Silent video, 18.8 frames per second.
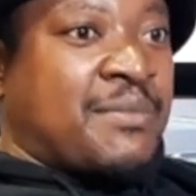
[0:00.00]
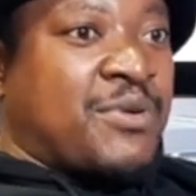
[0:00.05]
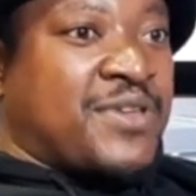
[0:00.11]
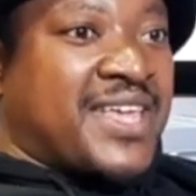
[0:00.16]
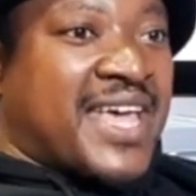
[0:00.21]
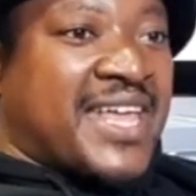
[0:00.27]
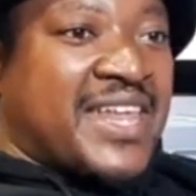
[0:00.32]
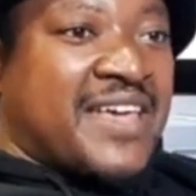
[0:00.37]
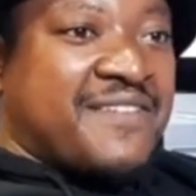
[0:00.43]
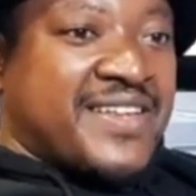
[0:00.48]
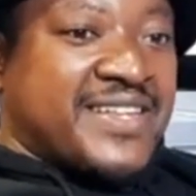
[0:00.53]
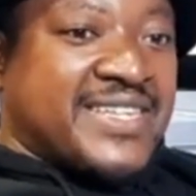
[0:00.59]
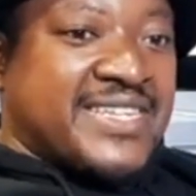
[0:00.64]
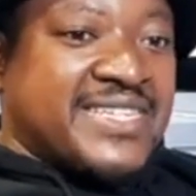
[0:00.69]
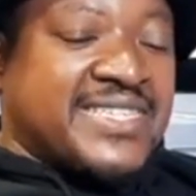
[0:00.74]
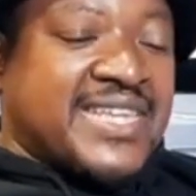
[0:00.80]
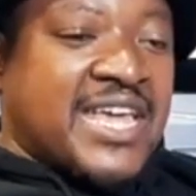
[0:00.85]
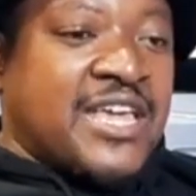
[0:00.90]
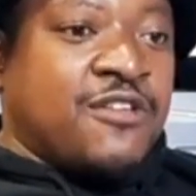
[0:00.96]
Somebody can have
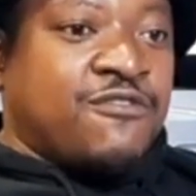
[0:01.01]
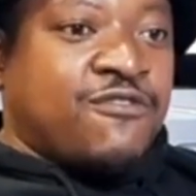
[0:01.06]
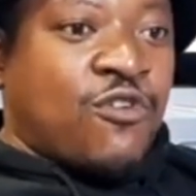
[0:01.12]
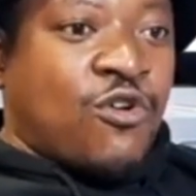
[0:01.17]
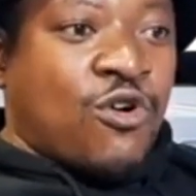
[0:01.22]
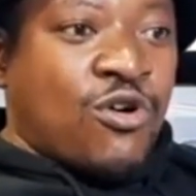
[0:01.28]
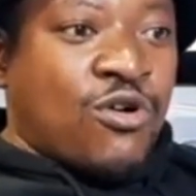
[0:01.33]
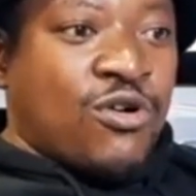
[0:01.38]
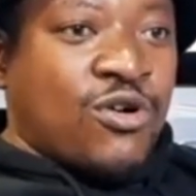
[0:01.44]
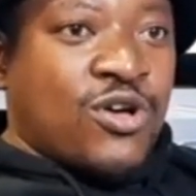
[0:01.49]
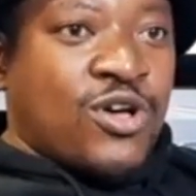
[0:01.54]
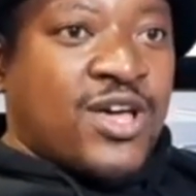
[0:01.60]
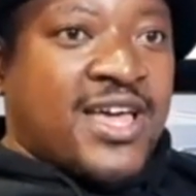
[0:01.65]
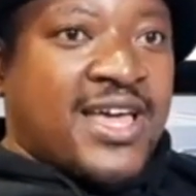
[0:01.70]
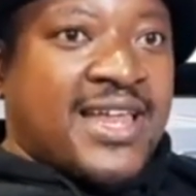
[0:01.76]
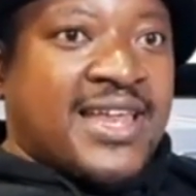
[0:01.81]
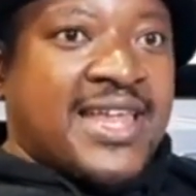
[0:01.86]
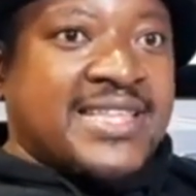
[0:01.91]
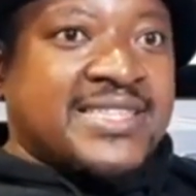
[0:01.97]
a disdain for,
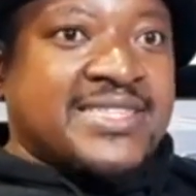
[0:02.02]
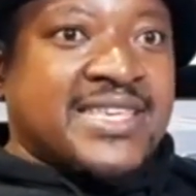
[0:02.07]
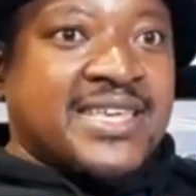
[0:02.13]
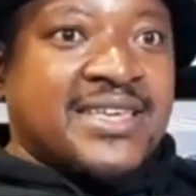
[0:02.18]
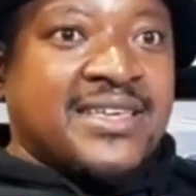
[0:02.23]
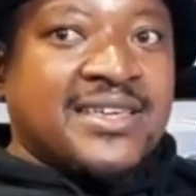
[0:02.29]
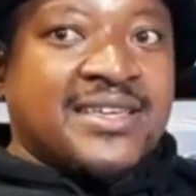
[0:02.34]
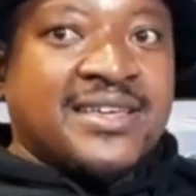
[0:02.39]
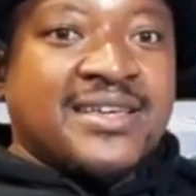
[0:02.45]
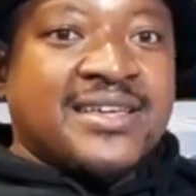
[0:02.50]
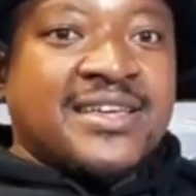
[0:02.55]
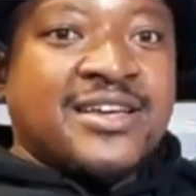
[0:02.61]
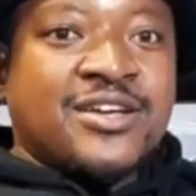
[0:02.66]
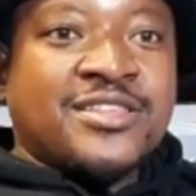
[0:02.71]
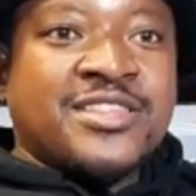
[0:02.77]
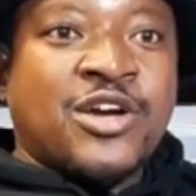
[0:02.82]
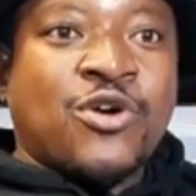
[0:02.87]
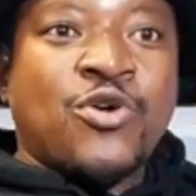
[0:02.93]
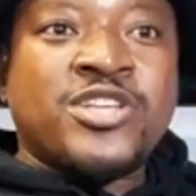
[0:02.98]
let's say,
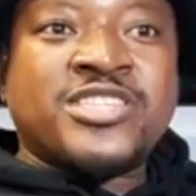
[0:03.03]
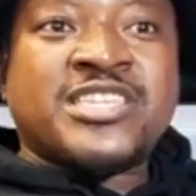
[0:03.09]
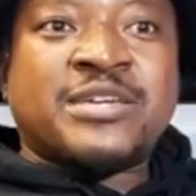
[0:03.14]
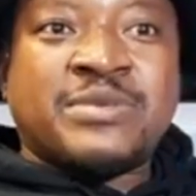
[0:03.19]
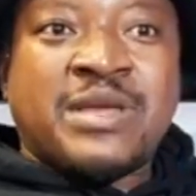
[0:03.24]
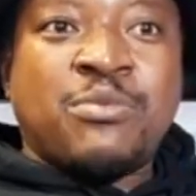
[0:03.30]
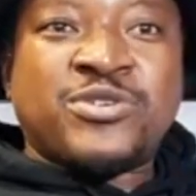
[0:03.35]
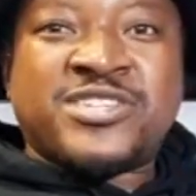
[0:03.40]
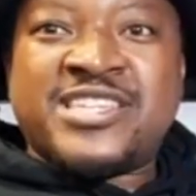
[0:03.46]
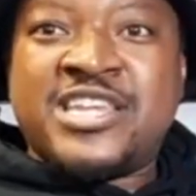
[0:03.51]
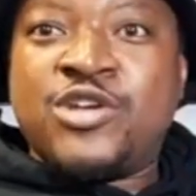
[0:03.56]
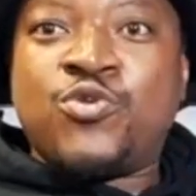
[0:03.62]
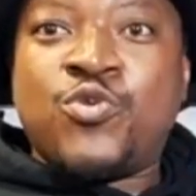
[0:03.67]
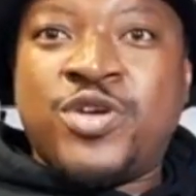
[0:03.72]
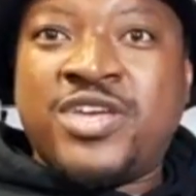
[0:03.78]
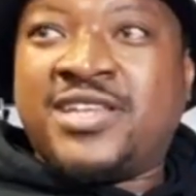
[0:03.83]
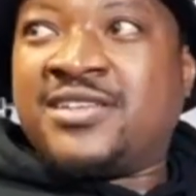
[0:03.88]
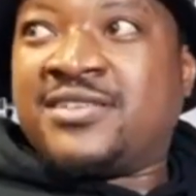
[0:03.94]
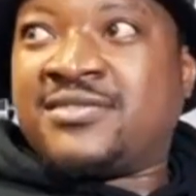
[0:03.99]
the concept double
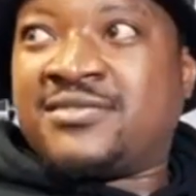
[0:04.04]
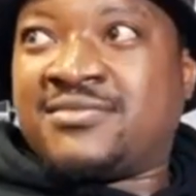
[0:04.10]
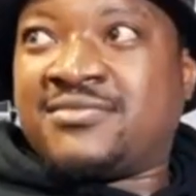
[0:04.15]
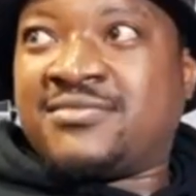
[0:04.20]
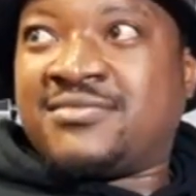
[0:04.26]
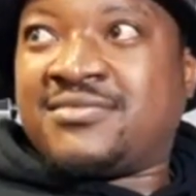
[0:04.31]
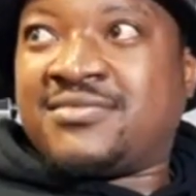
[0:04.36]
slave queen.